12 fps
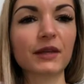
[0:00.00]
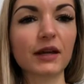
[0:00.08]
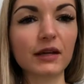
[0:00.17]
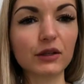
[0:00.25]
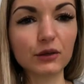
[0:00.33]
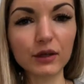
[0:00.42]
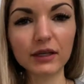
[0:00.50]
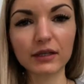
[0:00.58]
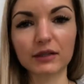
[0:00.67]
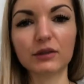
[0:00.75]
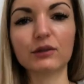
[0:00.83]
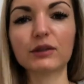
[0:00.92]

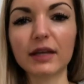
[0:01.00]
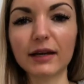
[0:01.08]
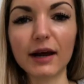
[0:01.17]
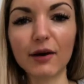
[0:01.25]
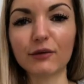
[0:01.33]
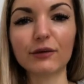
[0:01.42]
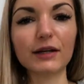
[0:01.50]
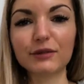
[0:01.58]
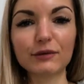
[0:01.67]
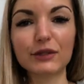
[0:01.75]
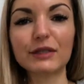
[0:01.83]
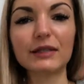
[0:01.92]
uniqueness, to stand out, right?
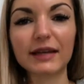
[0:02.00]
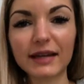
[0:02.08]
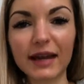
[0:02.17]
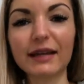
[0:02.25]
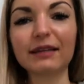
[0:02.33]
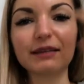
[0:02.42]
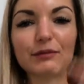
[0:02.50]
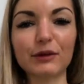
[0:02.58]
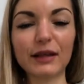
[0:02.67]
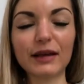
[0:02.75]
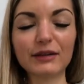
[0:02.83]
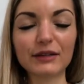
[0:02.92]
Which is, again, the
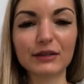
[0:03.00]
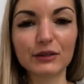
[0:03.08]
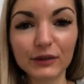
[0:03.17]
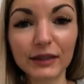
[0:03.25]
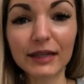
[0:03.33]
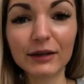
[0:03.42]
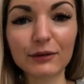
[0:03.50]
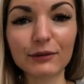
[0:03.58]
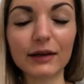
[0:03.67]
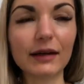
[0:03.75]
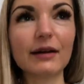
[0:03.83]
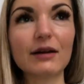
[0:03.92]
polarity to Leo,
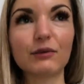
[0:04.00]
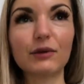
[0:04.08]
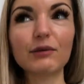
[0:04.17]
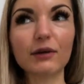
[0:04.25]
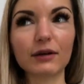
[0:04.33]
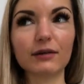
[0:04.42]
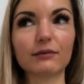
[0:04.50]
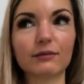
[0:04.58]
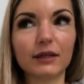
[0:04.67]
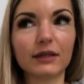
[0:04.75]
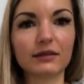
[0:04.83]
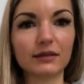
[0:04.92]
where we want to
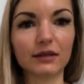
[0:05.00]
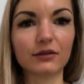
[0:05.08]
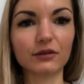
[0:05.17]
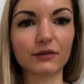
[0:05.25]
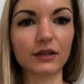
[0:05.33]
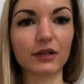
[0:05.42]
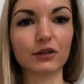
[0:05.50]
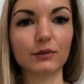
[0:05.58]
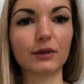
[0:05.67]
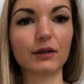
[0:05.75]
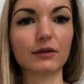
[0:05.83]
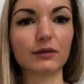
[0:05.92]
be the center of
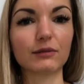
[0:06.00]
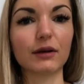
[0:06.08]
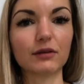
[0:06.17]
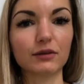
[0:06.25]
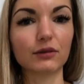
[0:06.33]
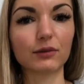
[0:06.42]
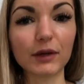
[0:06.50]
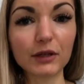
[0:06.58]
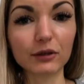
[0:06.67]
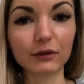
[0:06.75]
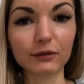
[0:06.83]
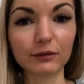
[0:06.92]
attention because we are so
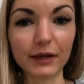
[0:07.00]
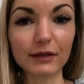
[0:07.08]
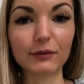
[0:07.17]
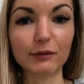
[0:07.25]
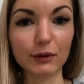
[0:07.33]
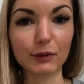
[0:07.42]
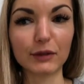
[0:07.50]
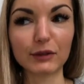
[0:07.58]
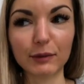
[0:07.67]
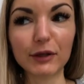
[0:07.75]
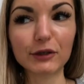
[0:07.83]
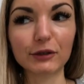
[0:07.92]
special, right? We want to be
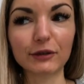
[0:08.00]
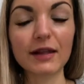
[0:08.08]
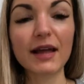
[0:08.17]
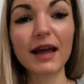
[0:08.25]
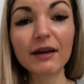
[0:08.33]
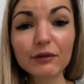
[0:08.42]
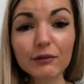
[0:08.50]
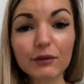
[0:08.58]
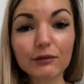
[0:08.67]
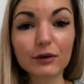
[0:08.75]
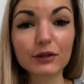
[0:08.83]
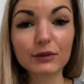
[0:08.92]
special.
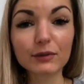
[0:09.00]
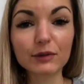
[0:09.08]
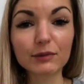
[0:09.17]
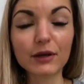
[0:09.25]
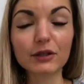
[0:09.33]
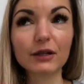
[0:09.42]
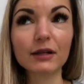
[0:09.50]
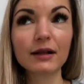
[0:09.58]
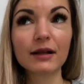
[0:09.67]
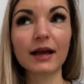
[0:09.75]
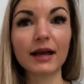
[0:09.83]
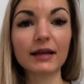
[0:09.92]
Everyone wants to be special.
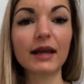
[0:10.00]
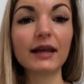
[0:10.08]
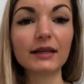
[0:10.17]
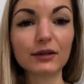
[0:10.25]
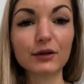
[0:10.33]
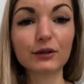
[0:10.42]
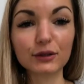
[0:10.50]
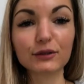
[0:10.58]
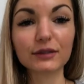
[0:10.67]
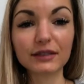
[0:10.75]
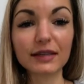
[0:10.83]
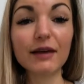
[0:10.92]
And hey, the good
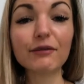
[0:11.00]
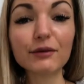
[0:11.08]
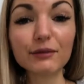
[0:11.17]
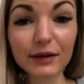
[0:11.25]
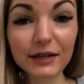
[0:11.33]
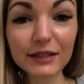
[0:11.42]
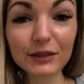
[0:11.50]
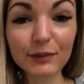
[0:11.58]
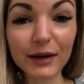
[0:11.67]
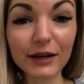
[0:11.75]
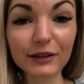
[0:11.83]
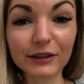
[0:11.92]
news is everyone is
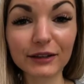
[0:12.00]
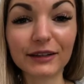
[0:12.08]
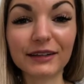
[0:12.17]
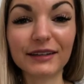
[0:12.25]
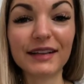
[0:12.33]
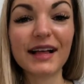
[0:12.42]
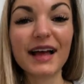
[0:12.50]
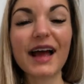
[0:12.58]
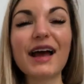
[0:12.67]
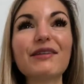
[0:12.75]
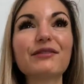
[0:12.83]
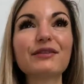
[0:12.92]
special.
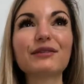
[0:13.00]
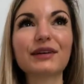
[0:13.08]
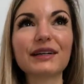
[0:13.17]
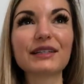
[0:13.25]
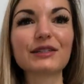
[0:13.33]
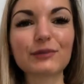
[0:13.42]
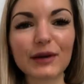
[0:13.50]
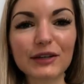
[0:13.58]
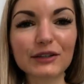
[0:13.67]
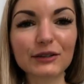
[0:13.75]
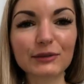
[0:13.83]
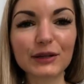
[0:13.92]
Everyone is
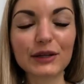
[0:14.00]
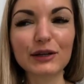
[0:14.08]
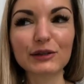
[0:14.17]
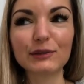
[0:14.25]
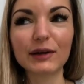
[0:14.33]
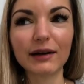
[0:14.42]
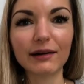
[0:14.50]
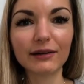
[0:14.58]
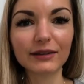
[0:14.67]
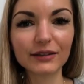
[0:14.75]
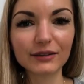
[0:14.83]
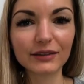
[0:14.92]
special because we are
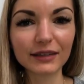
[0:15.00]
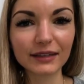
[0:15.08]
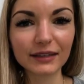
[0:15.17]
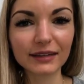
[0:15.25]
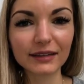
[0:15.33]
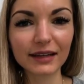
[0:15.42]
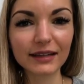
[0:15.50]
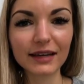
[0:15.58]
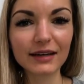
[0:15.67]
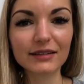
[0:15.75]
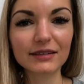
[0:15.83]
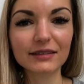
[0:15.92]
all unique. Like,
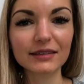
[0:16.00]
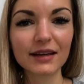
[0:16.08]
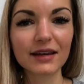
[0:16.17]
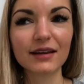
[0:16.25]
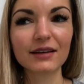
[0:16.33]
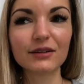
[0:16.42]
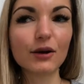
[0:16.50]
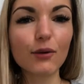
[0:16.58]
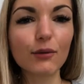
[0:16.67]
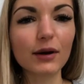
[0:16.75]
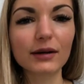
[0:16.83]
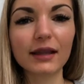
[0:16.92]
there is no
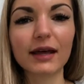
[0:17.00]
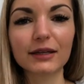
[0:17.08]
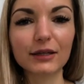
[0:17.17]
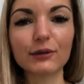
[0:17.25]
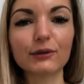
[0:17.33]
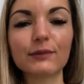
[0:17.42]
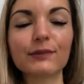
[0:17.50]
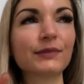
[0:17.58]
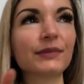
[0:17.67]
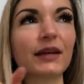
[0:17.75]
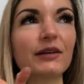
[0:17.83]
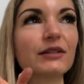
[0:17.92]
one like you.
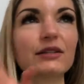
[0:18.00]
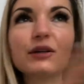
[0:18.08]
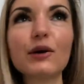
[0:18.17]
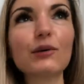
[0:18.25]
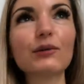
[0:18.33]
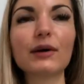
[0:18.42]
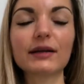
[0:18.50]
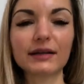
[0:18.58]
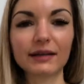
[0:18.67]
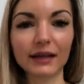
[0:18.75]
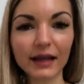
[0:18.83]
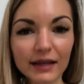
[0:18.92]
There is no
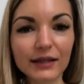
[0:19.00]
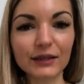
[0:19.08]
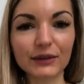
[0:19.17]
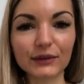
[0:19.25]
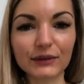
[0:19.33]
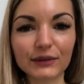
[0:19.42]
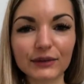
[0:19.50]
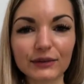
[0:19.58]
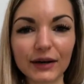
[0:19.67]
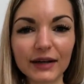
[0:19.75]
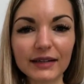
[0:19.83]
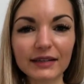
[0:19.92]
one like you,
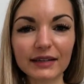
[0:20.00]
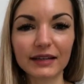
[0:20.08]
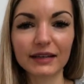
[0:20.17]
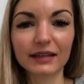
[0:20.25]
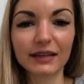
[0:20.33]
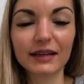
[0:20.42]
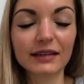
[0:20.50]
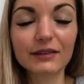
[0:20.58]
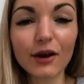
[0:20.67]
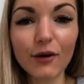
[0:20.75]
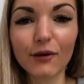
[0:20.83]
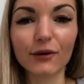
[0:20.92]
right?
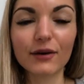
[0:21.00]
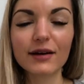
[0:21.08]
No.